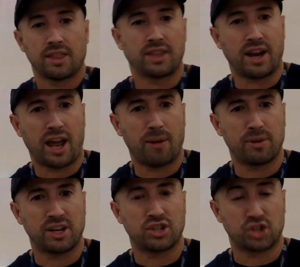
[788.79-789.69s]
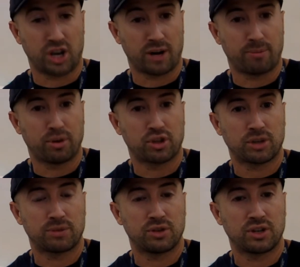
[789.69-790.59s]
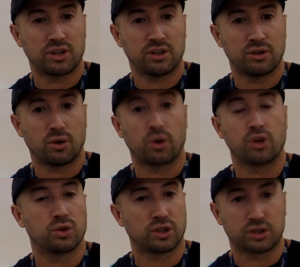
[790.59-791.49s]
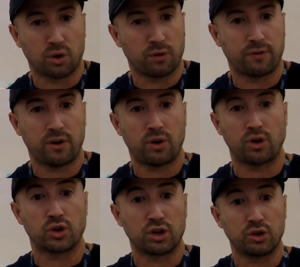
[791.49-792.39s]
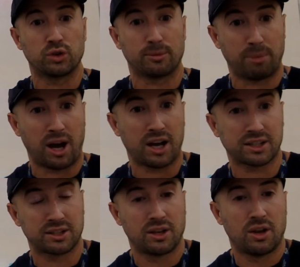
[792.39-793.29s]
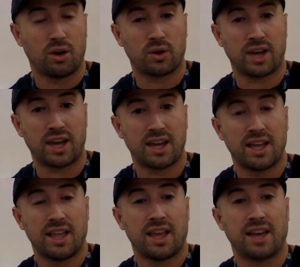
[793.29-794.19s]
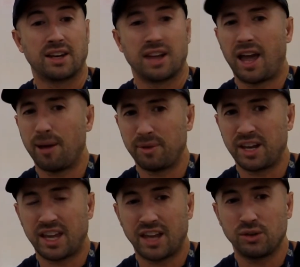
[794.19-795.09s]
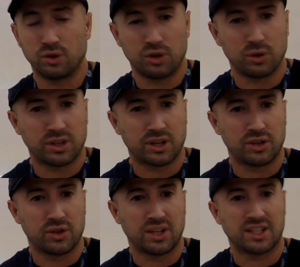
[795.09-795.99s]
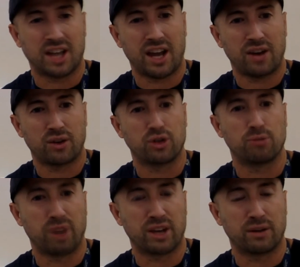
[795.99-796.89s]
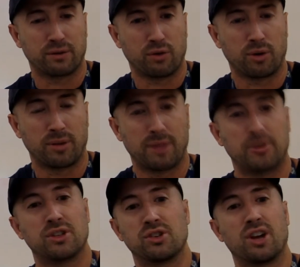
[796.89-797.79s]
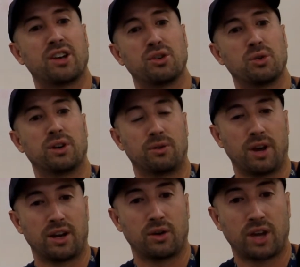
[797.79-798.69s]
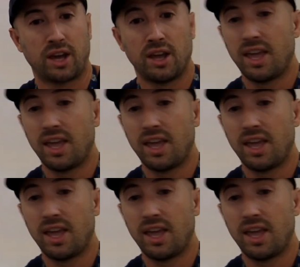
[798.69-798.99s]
Then how many chair push-ups you can do, or use a sofa, or you can use a box, okay? And how many can you do until you get tired or you break your form? That means you're not doing it right, okay?